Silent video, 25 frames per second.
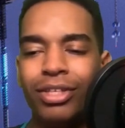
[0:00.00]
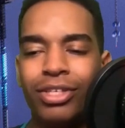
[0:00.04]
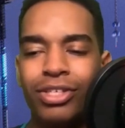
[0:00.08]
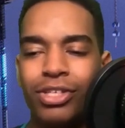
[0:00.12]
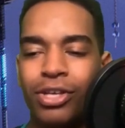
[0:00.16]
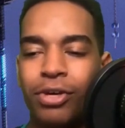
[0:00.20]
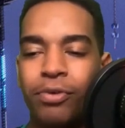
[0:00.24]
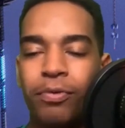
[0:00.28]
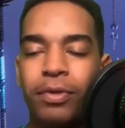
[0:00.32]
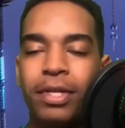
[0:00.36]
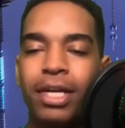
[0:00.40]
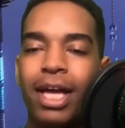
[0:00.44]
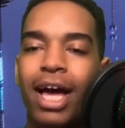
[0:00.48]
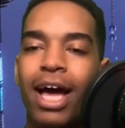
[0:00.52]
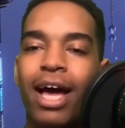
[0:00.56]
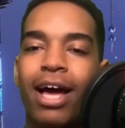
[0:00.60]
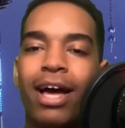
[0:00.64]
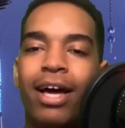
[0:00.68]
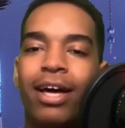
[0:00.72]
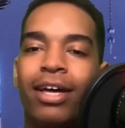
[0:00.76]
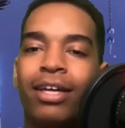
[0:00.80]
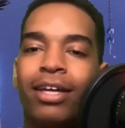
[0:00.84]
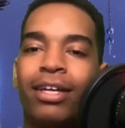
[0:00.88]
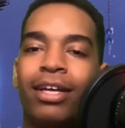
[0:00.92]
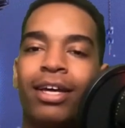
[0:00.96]
So we
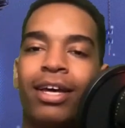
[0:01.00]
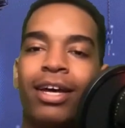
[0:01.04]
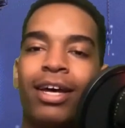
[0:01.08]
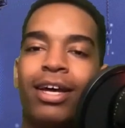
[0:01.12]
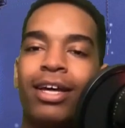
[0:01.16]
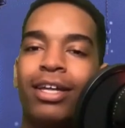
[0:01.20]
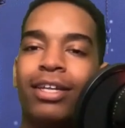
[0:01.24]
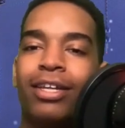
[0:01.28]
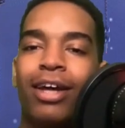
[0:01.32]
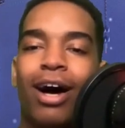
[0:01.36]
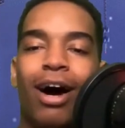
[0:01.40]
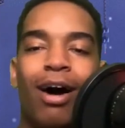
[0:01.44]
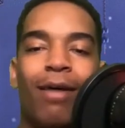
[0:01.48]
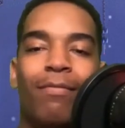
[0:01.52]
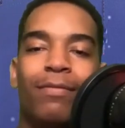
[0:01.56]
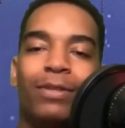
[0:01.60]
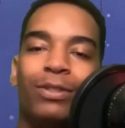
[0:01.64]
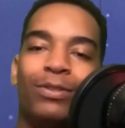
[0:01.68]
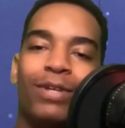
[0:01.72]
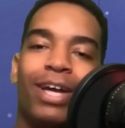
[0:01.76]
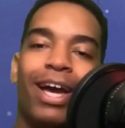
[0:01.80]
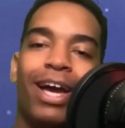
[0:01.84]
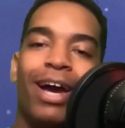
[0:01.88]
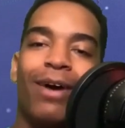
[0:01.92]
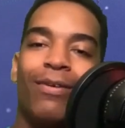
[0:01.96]
had the
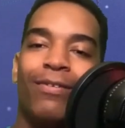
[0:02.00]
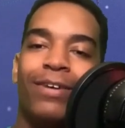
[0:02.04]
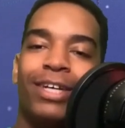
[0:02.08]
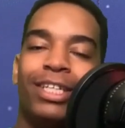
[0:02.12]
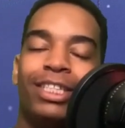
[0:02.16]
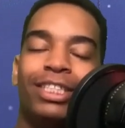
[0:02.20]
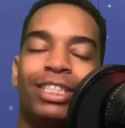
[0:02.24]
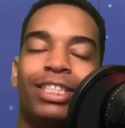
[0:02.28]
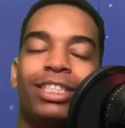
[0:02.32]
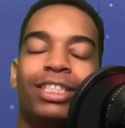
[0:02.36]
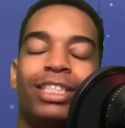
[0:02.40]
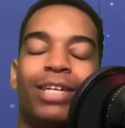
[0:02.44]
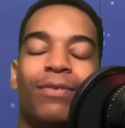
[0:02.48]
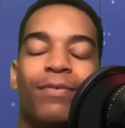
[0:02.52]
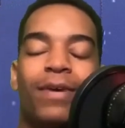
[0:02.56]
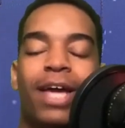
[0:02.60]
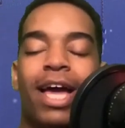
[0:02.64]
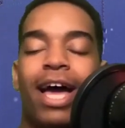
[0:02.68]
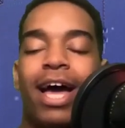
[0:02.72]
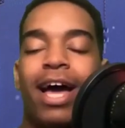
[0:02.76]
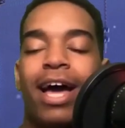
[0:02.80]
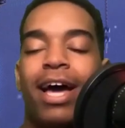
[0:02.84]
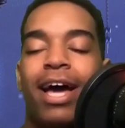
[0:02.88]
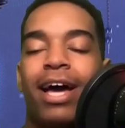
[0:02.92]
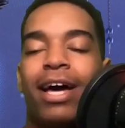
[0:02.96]
Amish, we had witches, then we
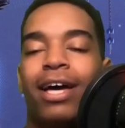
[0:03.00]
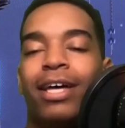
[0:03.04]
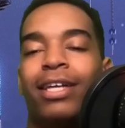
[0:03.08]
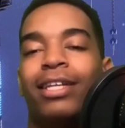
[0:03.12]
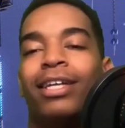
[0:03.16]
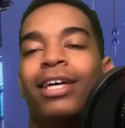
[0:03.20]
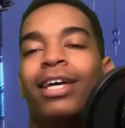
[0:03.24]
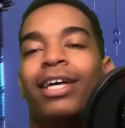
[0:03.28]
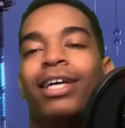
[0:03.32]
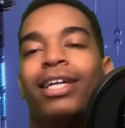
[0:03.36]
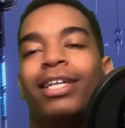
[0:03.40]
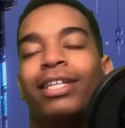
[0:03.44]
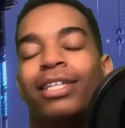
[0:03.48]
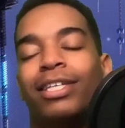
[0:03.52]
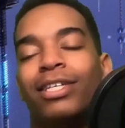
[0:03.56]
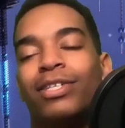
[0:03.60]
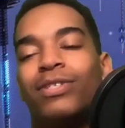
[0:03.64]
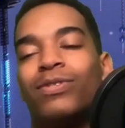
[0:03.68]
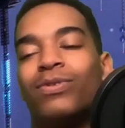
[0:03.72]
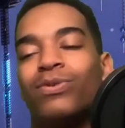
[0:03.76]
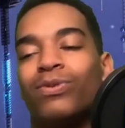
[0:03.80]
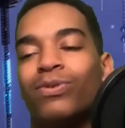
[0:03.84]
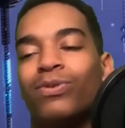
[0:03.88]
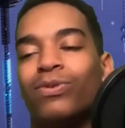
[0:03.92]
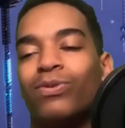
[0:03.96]
had
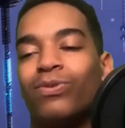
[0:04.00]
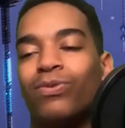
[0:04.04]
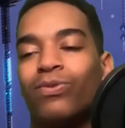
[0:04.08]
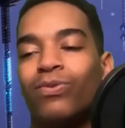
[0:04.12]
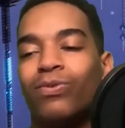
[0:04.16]
this